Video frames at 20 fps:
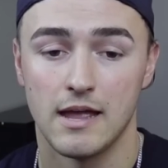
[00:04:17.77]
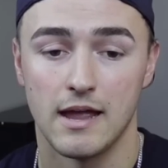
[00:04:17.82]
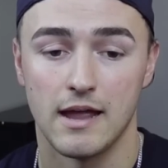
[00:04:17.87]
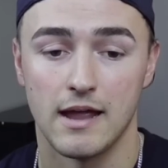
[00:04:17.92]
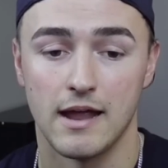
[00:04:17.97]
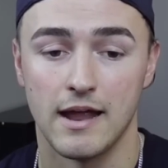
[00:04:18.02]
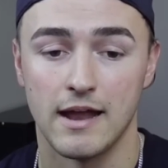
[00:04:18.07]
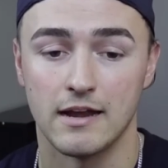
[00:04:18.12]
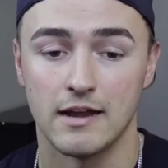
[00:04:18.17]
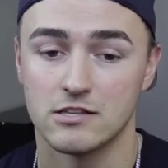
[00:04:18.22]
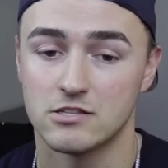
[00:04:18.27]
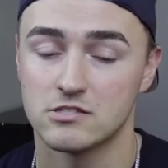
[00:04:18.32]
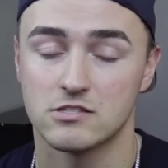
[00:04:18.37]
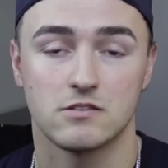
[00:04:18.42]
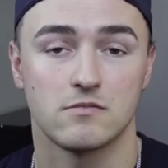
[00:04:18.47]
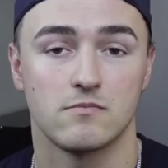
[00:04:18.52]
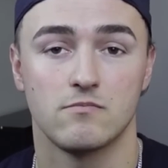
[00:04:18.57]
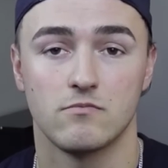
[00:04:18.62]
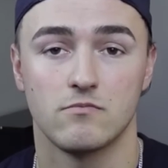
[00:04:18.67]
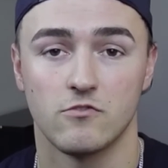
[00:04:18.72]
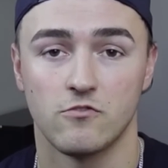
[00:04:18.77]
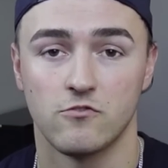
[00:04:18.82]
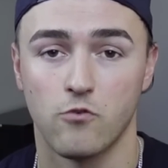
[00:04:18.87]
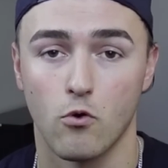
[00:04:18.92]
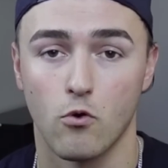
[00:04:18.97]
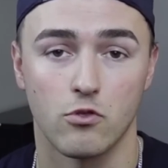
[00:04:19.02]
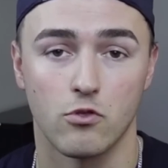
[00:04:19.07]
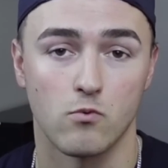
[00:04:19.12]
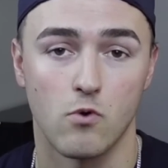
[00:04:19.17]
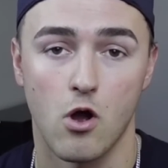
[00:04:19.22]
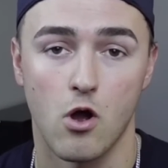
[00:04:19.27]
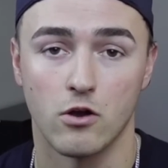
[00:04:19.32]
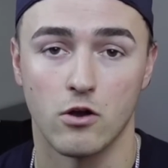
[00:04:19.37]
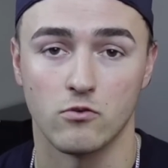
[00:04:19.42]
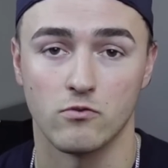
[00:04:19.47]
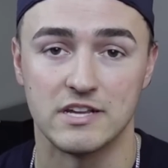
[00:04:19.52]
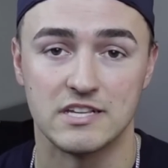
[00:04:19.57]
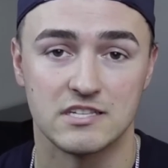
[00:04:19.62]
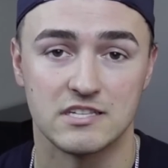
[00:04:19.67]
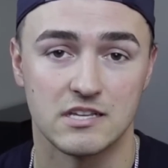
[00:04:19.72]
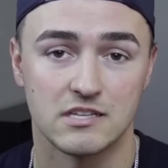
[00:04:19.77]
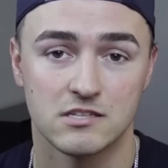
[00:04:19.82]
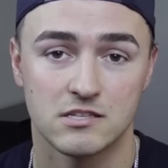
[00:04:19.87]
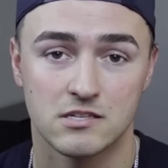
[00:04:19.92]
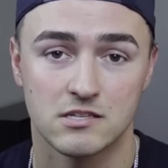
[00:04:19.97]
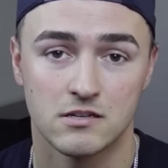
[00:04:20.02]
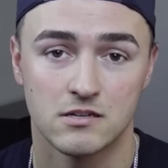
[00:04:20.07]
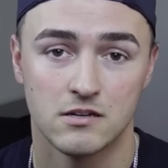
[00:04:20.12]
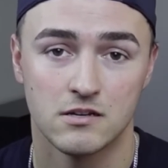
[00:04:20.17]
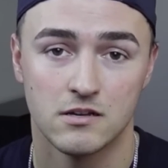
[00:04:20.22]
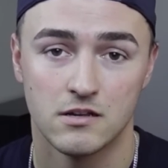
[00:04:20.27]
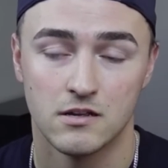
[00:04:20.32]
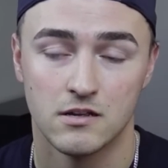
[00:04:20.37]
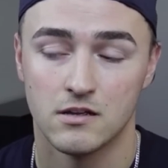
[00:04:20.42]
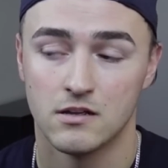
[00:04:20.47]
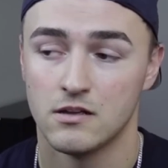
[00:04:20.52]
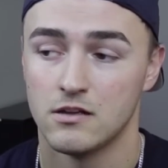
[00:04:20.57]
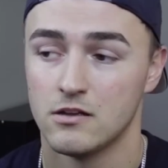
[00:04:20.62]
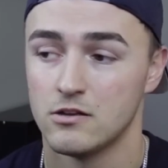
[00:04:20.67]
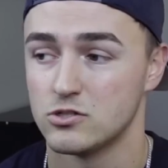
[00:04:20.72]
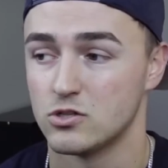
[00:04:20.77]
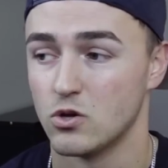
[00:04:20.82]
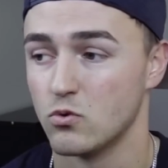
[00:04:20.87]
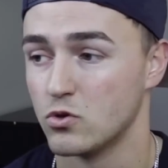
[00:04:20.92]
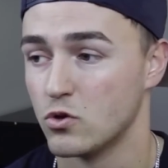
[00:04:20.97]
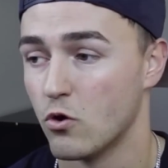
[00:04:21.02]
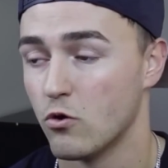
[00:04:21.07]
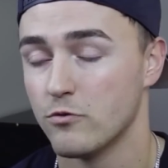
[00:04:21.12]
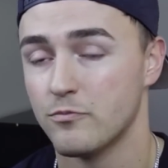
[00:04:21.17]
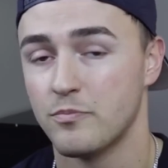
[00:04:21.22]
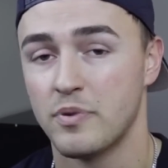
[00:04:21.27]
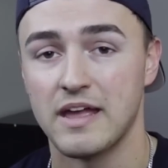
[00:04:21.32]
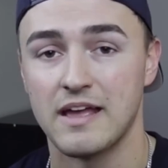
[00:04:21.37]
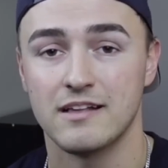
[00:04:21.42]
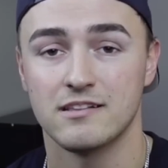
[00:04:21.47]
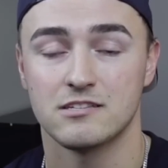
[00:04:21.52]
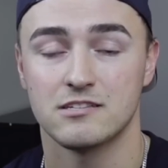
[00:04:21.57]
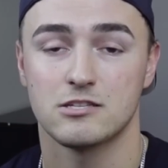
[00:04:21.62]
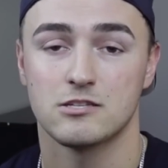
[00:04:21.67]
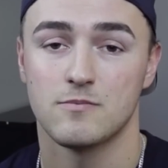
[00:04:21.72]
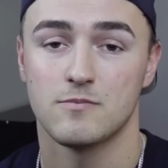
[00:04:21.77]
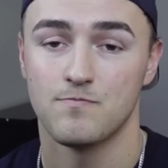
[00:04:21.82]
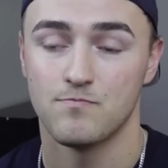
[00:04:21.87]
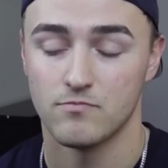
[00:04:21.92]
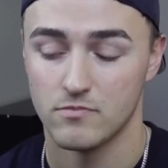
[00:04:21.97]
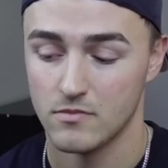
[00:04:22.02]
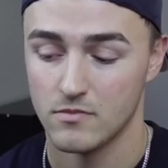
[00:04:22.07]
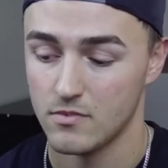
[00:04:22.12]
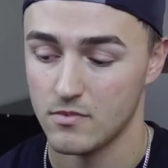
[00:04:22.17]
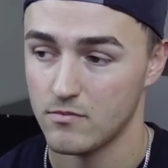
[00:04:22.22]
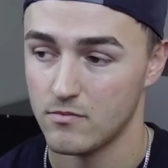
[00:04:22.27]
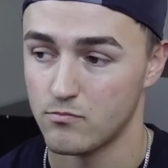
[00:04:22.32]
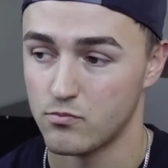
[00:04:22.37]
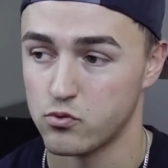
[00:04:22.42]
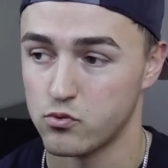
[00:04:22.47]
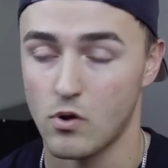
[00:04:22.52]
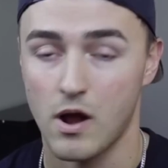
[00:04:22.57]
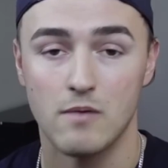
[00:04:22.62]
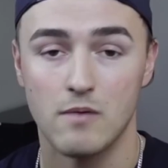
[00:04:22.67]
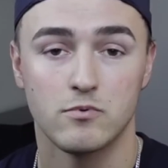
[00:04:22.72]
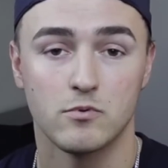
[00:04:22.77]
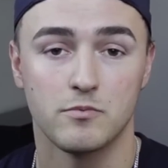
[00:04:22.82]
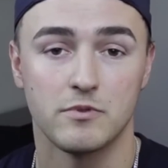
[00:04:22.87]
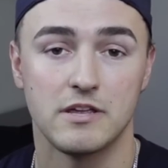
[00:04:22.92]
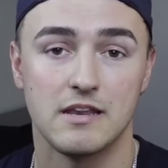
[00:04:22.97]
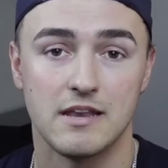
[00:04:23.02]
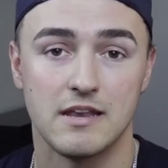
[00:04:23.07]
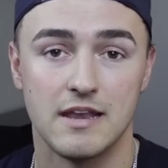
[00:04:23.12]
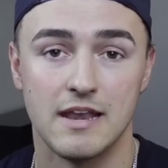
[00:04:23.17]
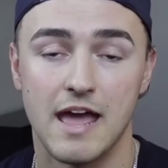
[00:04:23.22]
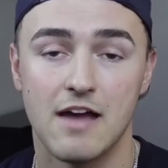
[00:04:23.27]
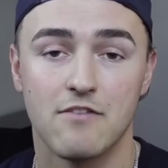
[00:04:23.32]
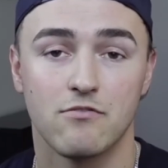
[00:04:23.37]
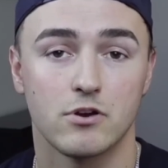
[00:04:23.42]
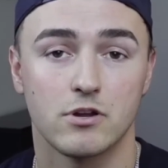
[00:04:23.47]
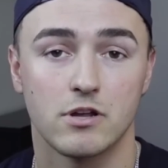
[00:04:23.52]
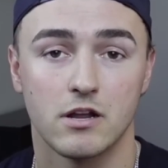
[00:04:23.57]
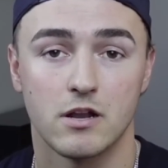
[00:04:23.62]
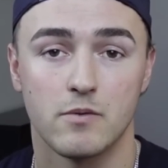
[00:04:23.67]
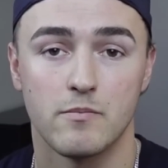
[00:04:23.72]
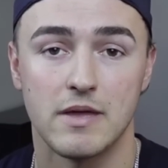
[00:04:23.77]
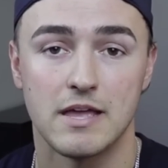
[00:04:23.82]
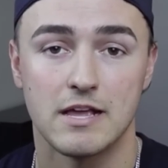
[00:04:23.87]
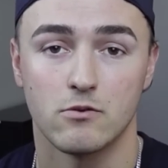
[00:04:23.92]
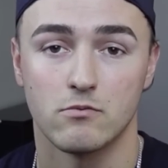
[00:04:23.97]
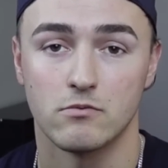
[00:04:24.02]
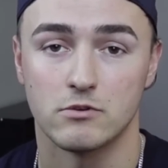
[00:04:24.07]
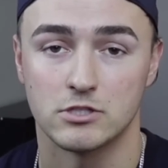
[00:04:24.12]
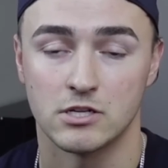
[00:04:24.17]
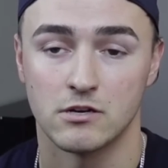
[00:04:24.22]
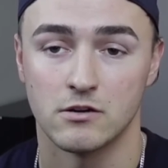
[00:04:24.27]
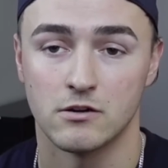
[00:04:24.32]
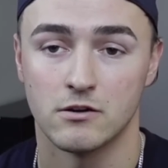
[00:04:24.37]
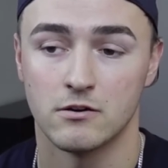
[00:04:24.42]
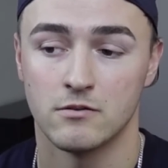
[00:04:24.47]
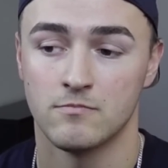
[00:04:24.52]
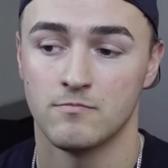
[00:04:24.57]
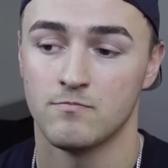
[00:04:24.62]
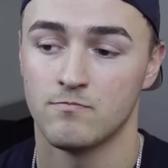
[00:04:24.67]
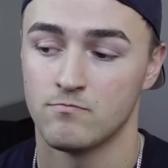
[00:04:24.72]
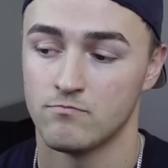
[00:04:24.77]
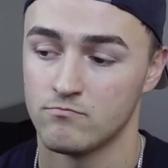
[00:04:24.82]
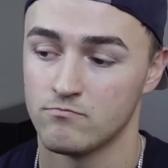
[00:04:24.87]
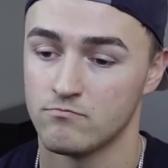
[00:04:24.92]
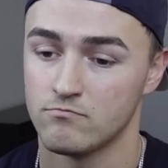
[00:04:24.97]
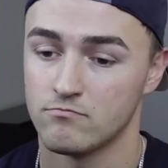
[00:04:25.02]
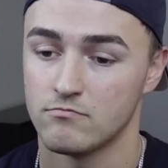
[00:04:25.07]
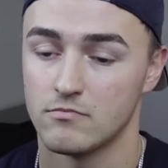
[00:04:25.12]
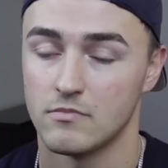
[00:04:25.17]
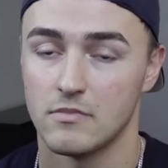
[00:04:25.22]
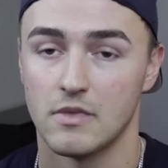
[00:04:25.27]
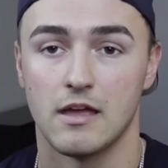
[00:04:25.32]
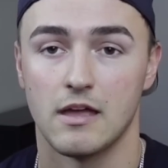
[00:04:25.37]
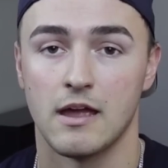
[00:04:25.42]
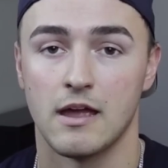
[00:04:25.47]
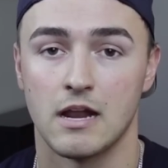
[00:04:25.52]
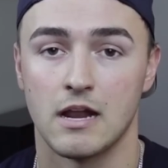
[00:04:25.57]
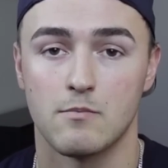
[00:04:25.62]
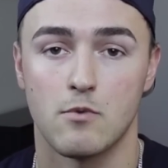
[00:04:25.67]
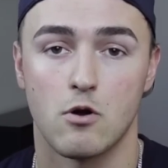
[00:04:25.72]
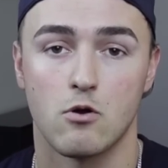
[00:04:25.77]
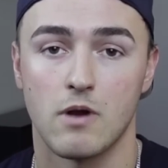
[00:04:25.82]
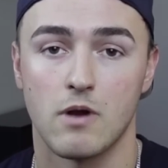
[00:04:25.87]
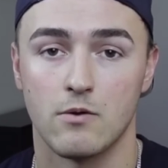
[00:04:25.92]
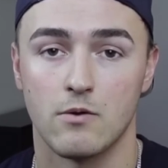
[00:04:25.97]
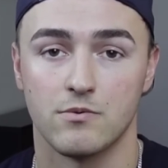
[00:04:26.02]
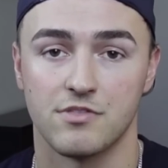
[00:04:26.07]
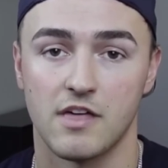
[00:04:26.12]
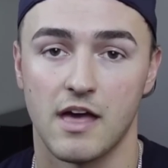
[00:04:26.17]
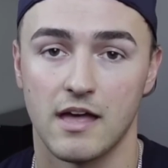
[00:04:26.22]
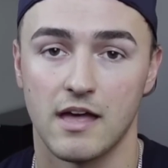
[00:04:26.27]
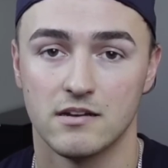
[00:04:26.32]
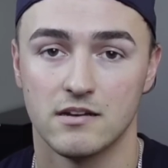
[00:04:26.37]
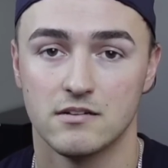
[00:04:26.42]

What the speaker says: and it's for the wrong reasons. So gold pants, probably never going to make a return, and I'm all right with that.